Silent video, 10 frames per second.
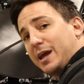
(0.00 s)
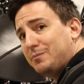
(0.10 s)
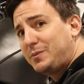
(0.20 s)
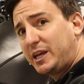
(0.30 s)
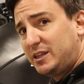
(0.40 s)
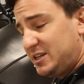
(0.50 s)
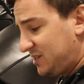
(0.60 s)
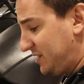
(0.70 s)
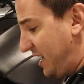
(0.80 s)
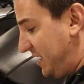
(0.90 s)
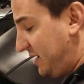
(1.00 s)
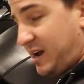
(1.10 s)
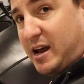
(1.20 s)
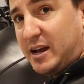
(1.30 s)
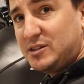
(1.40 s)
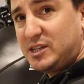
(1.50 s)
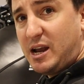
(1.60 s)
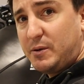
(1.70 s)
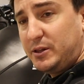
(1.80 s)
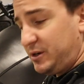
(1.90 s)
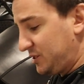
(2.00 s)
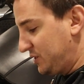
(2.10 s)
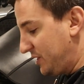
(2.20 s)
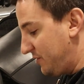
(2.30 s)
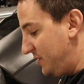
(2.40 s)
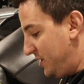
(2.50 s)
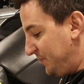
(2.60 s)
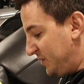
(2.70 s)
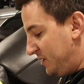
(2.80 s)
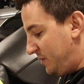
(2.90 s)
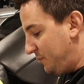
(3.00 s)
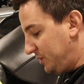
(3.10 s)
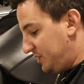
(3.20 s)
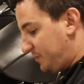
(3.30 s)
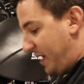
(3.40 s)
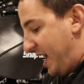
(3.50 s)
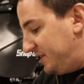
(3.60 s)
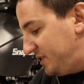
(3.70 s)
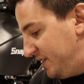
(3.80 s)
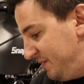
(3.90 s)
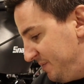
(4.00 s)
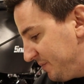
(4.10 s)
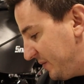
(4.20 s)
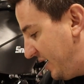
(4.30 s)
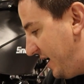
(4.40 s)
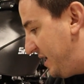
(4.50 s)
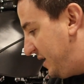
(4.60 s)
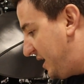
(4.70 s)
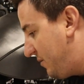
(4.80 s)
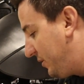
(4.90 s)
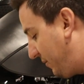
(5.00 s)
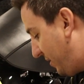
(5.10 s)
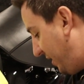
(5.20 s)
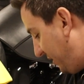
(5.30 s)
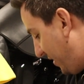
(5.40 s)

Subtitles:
it like this and see how he looks. So you put these pads in, and we'll get ready to